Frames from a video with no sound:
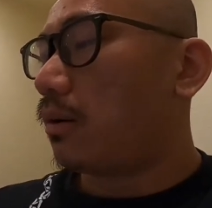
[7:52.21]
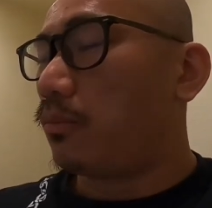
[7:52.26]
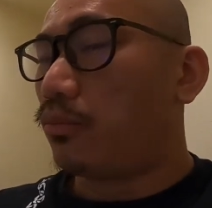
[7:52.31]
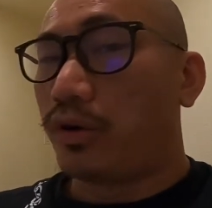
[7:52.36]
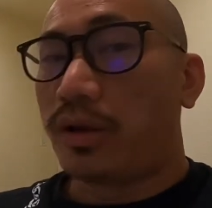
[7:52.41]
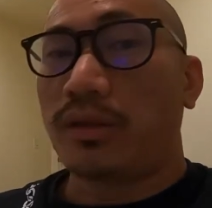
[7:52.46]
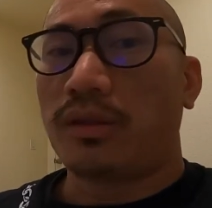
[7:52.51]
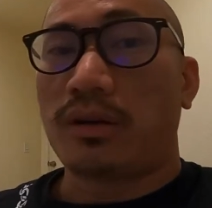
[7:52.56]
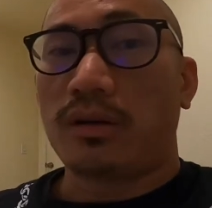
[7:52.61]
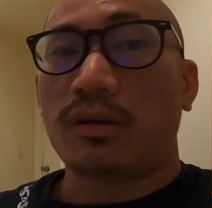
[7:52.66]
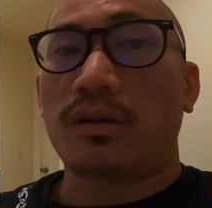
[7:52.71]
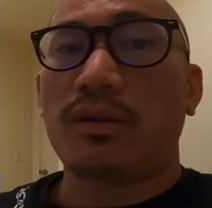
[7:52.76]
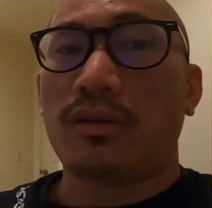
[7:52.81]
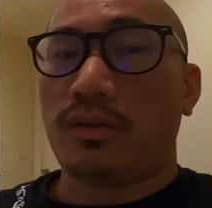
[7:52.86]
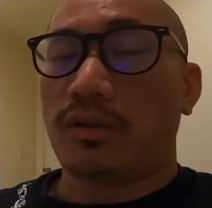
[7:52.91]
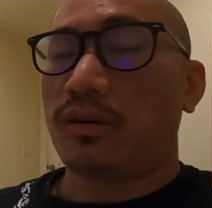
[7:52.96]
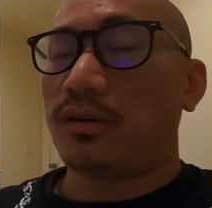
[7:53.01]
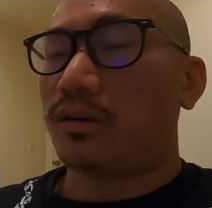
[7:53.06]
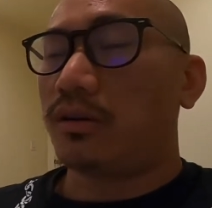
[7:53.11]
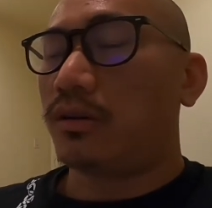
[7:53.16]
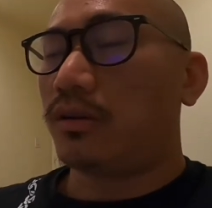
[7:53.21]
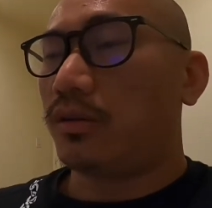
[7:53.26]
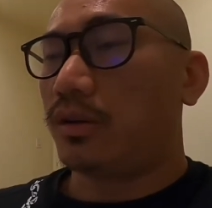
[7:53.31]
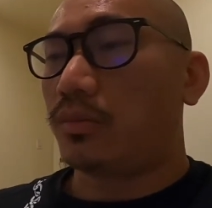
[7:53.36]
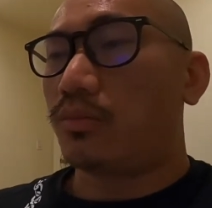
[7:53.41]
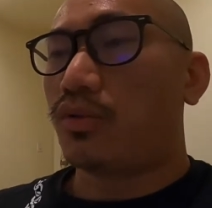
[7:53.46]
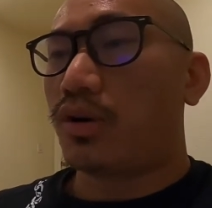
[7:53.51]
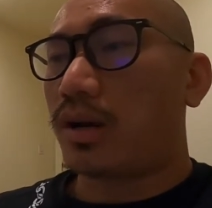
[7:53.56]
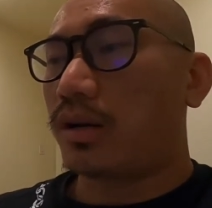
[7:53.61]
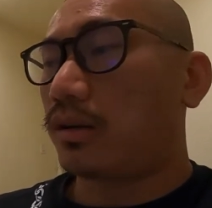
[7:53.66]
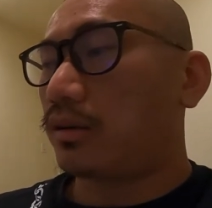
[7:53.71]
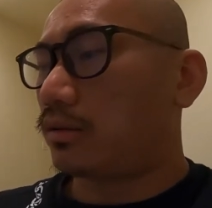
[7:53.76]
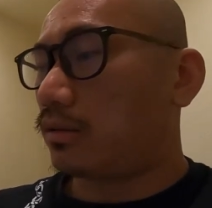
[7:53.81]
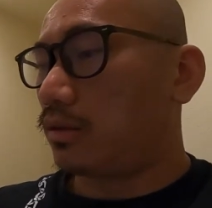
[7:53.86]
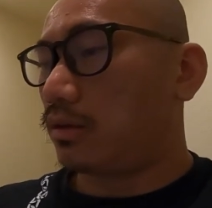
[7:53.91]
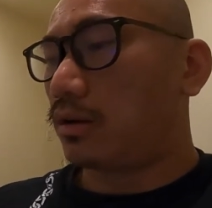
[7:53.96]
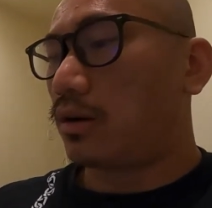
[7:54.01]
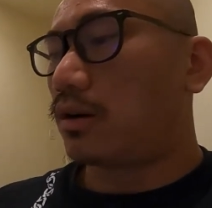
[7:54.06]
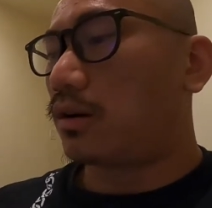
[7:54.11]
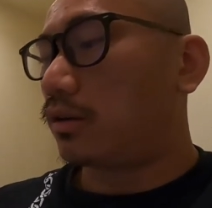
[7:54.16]
bring their product,
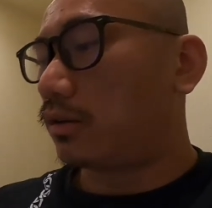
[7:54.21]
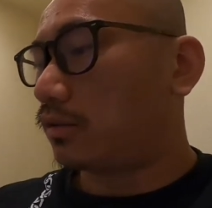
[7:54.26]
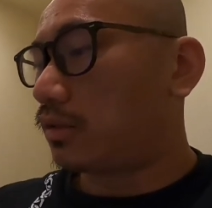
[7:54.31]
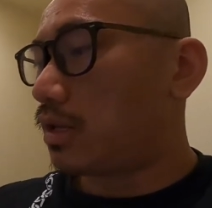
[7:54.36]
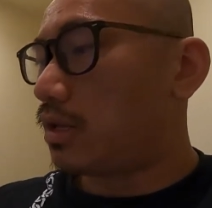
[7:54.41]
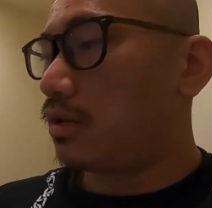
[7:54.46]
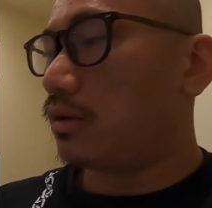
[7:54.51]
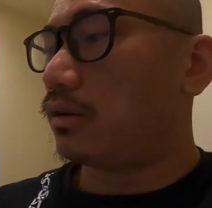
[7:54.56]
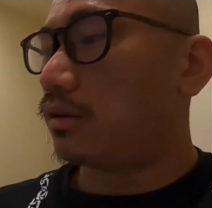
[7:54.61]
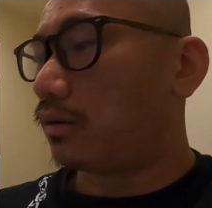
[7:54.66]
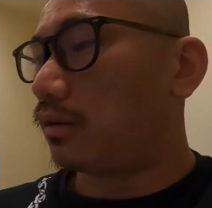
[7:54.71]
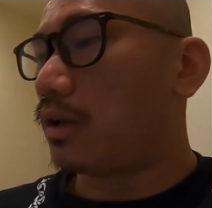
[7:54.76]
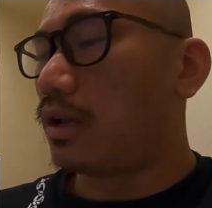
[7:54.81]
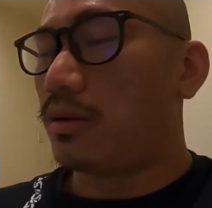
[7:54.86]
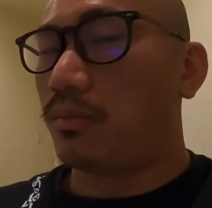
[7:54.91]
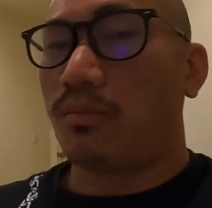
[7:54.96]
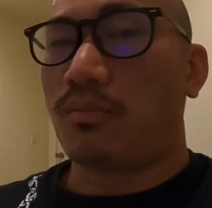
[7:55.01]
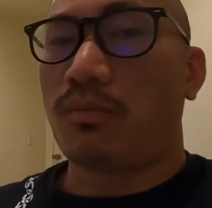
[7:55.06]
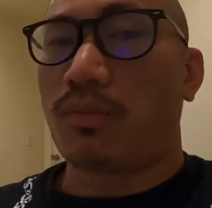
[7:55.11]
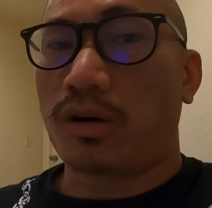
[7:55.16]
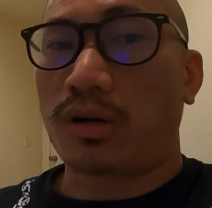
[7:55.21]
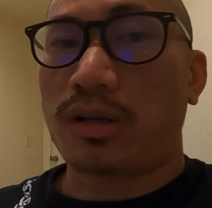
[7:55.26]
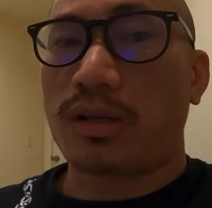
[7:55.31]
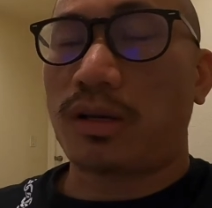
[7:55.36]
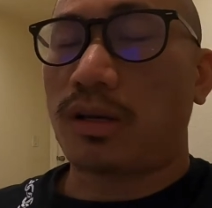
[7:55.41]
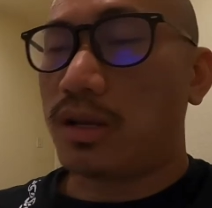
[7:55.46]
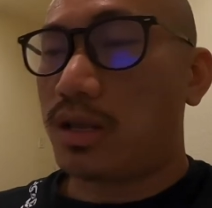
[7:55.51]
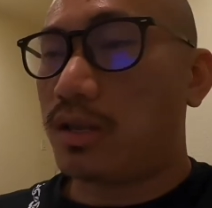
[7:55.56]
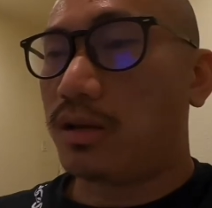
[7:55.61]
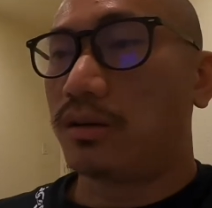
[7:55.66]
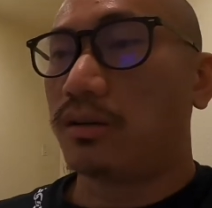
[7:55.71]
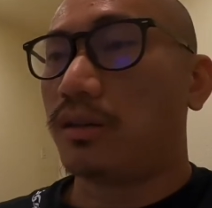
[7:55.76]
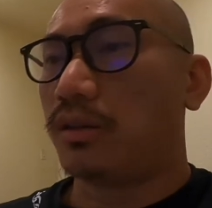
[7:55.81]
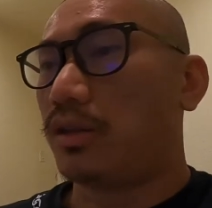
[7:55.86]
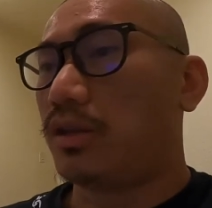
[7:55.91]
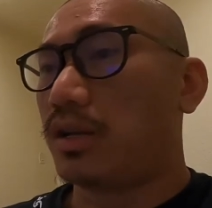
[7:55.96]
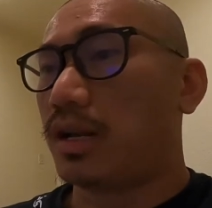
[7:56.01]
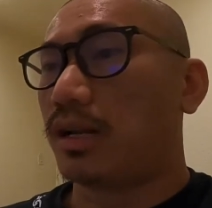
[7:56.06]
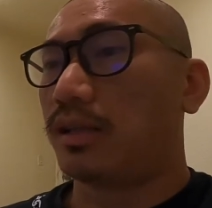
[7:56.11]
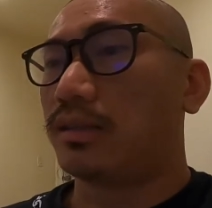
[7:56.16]
their cars here and market it here in the
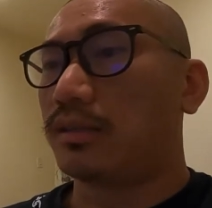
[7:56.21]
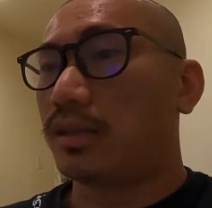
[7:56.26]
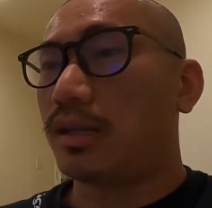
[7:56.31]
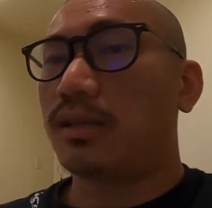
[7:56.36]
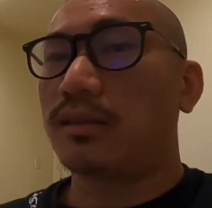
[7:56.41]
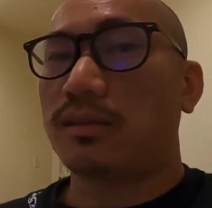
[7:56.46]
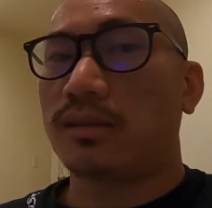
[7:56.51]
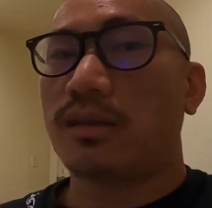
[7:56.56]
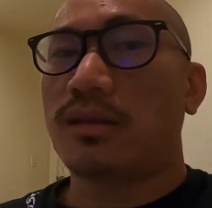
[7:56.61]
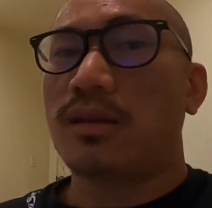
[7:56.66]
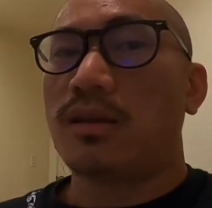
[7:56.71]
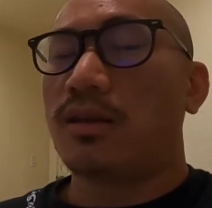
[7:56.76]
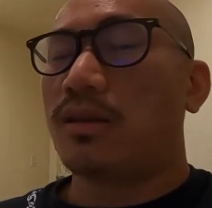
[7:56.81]
United States.